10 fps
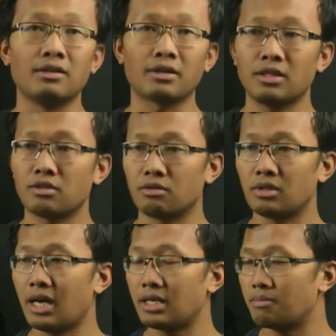Okay, so
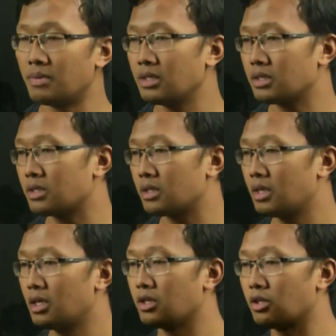that means
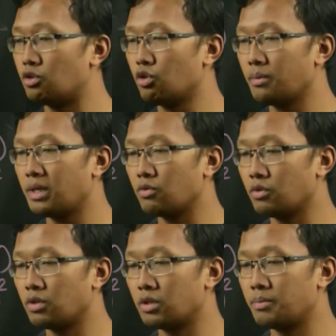the domain
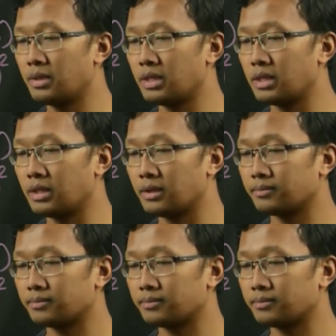would be